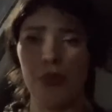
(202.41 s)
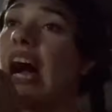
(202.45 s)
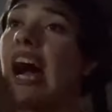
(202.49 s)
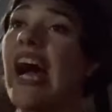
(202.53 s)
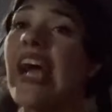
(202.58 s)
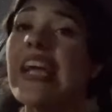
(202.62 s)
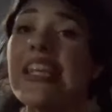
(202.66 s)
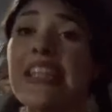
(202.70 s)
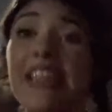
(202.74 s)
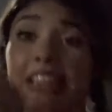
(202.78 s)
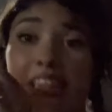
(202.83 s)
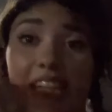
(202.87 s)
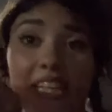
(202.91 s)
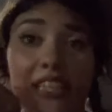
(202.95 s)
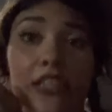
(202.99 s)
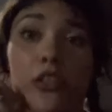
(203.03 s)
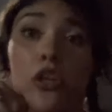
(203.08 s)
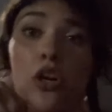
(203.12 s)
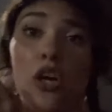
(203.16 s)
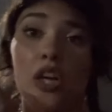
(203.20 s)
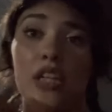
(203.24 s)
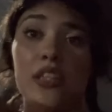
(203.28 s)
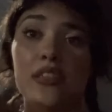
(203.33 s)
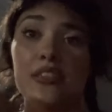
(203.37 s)
I think
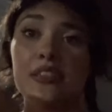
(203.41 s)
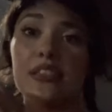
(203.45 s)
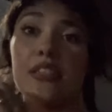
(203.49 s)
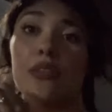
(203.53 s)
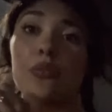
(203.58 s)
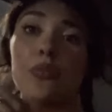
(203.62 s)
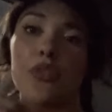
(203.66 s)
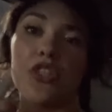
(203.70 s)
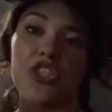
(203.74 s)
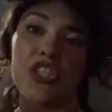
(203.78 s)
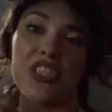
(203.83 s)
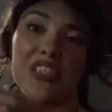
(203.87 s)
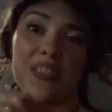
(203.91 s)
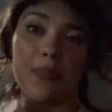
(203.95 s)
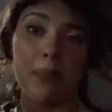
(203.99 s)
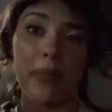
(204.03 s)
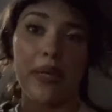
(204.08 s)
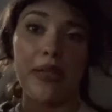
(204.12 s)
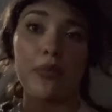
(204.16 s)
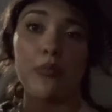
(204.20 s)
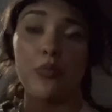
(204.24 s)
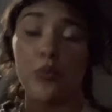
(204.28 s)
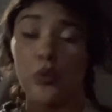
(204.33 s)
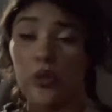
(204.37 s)
honestly we should
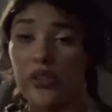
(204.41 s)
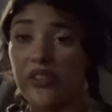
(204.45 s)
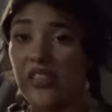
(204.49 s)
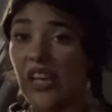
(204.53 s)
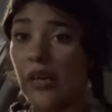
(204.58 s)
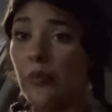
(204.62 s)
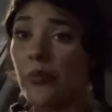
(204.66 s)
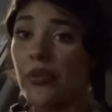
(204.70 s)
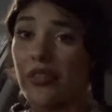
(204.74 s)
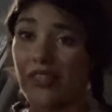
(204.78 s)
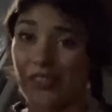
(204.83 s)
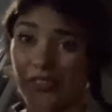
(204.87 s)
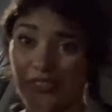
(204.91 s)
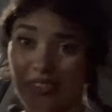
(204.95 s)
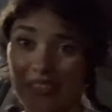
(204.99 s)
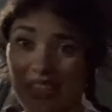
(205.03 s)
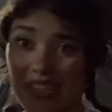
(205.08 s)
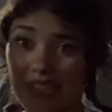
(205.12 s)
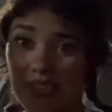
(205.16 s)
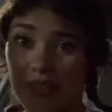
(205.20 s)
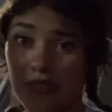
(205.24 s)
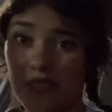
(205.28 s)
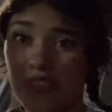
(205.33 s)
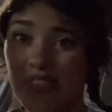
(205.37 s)
spend more time with
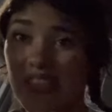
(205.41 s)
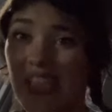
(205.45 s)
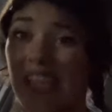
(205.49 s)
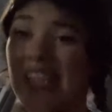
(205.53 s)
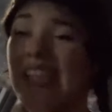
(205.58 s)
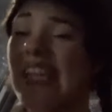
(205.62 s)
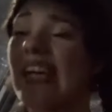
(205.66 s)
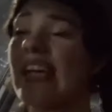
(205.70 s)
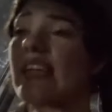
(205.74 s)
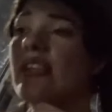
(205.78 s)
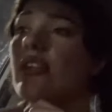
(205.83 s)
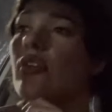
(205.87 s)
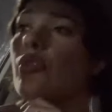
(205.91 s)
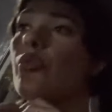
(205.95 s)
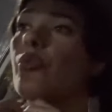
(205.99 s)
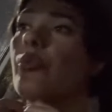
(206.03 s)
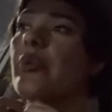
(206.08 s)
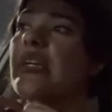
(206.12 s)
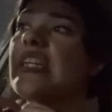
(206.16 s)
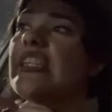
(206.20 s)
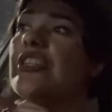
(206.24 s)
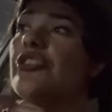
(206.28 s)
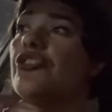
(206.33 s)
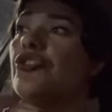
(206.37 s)
ourselves than
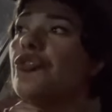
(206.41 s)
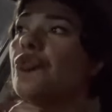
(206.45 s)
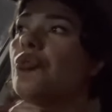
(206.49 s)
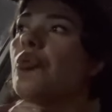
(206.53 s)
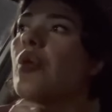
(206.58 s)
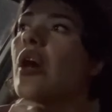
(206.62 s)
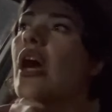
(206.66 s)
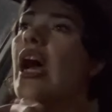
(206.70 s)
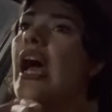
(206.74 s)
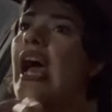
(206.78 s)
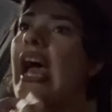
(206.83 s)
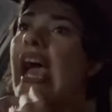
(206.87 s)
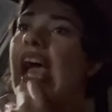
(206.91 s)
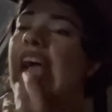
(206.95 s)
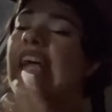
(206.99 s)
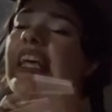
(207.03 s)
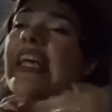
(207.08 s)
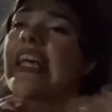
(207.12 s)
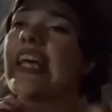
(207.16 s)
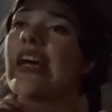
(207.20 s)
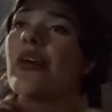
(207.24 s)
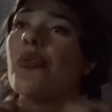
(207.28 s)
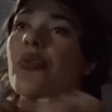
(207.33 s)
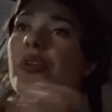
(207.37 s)
we do
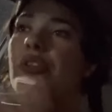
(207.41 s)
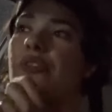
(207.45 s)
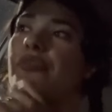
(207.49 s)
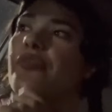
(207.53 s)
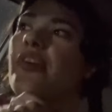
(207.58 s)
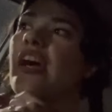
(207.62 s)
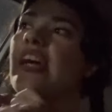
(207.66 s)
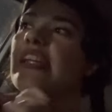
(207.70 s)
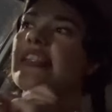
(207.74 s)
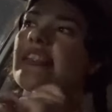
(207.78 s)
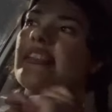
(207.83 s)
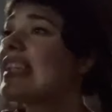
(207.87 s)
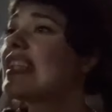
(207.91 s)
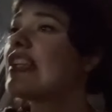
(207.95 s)
hanging out with friends.